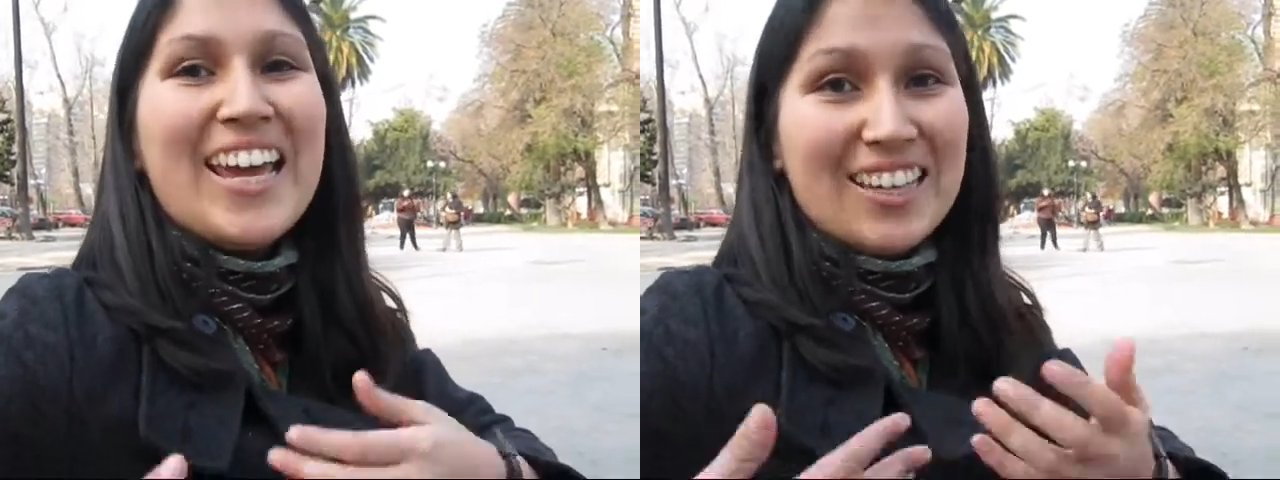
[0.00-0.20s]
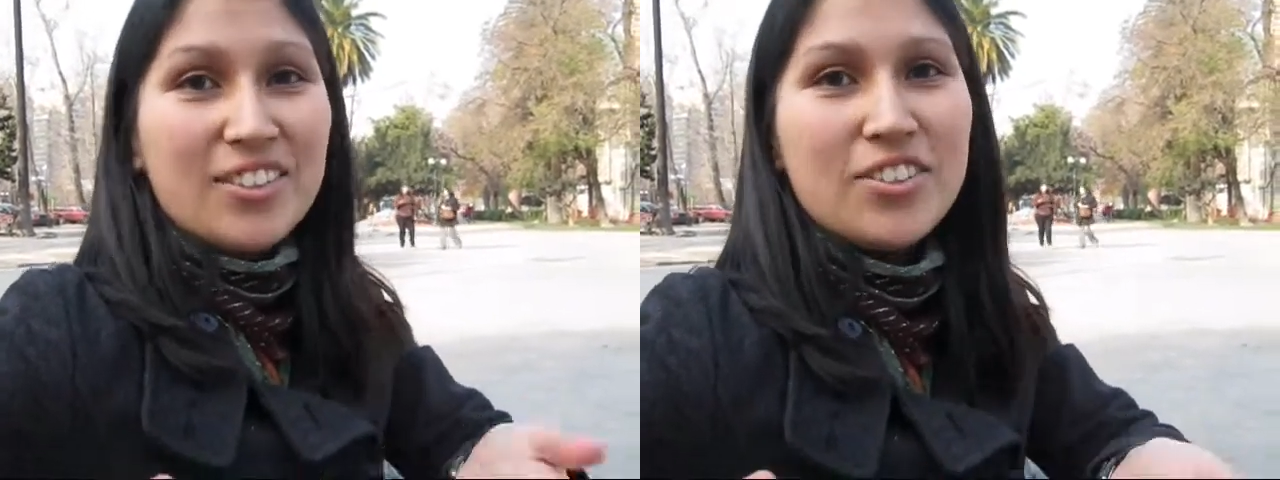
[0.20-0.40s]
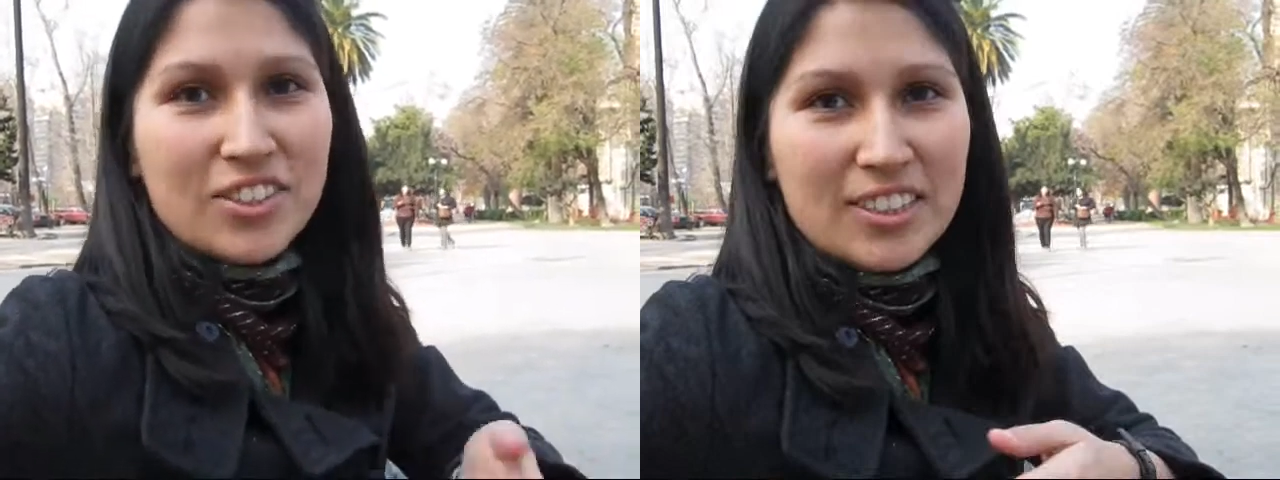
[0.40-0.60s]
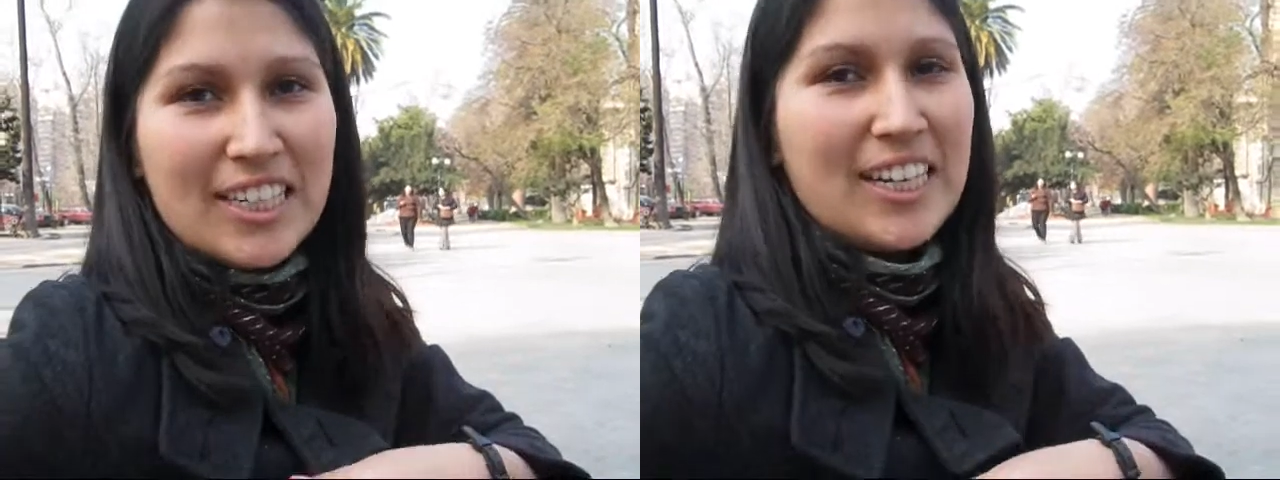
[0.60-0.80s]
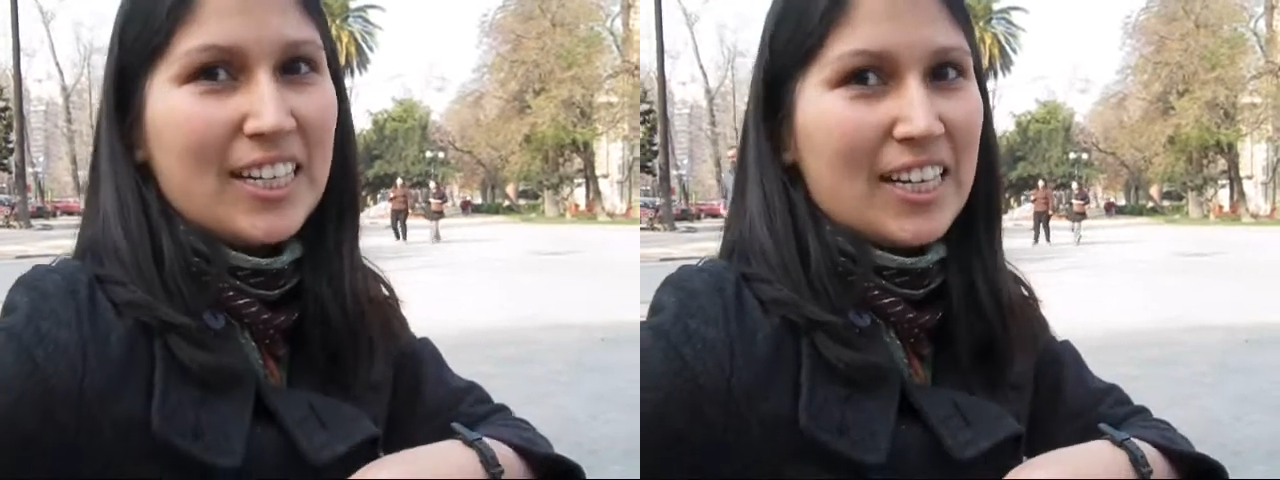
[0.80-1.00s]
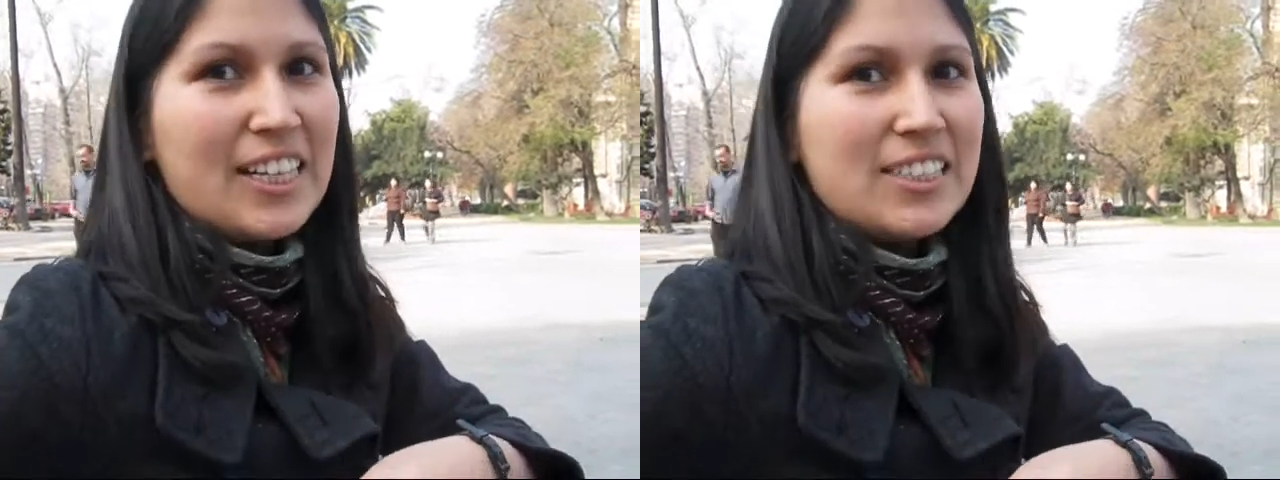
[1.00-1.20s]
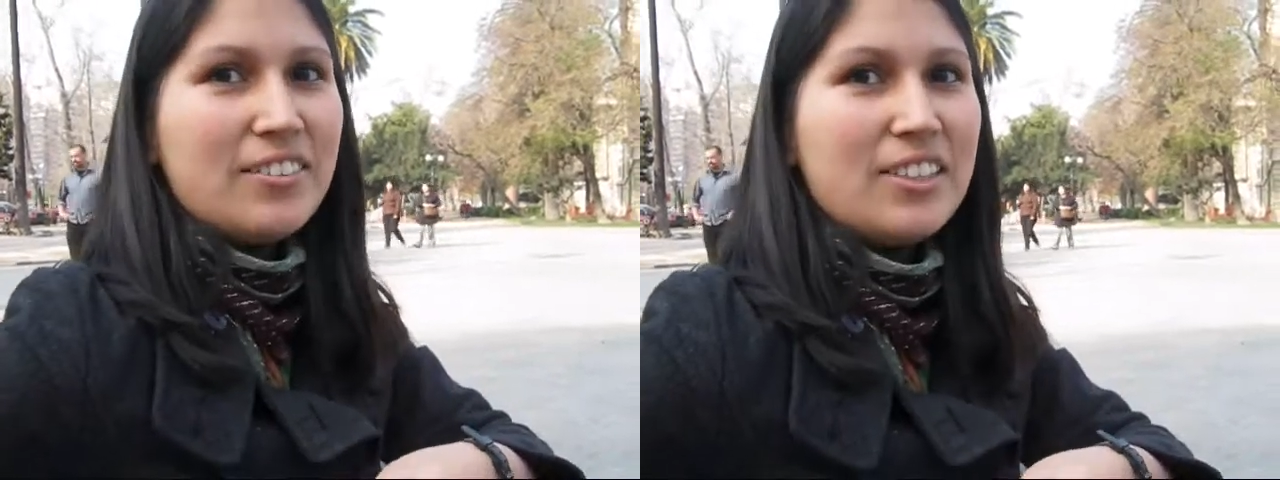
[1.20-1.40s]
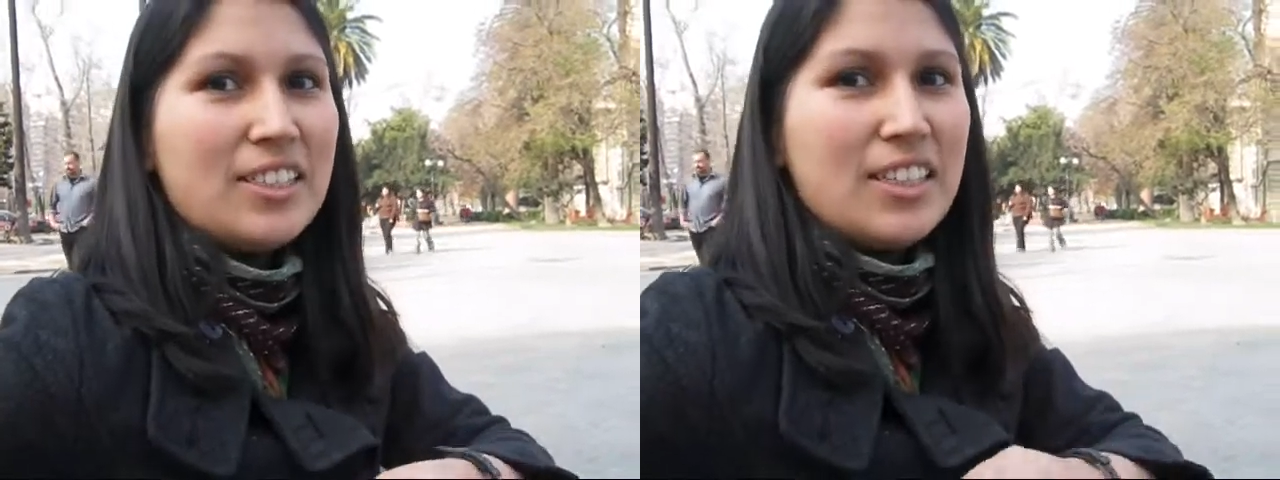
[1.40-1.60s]
entertaining
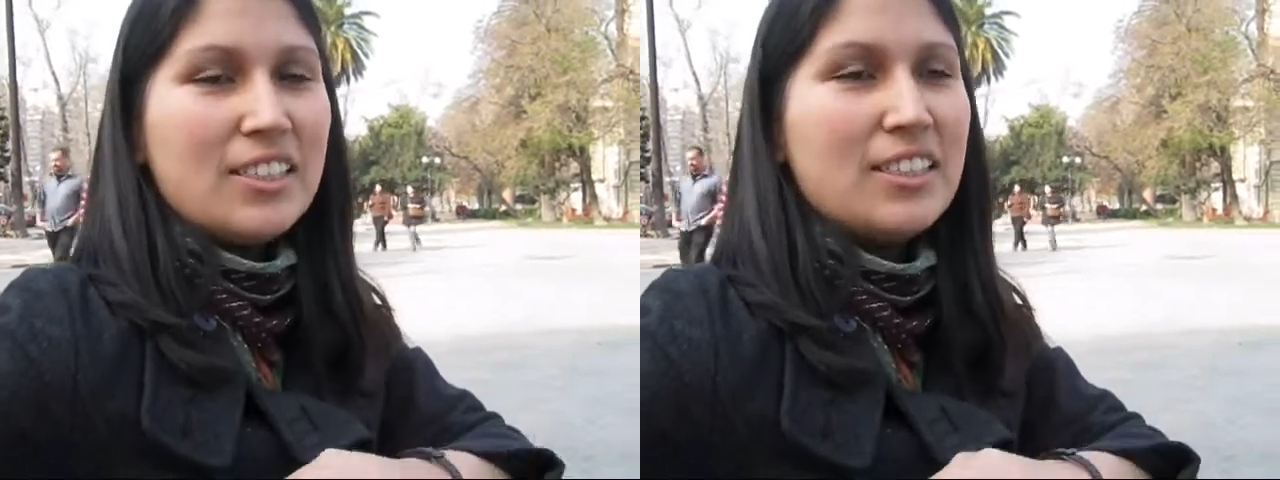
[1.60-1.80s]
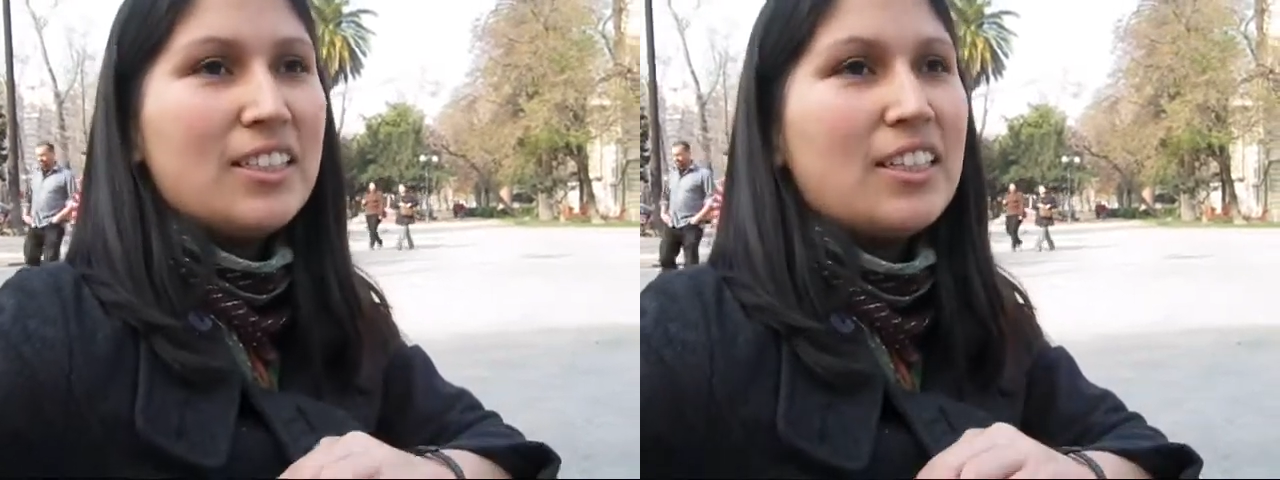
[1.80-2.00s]
activities,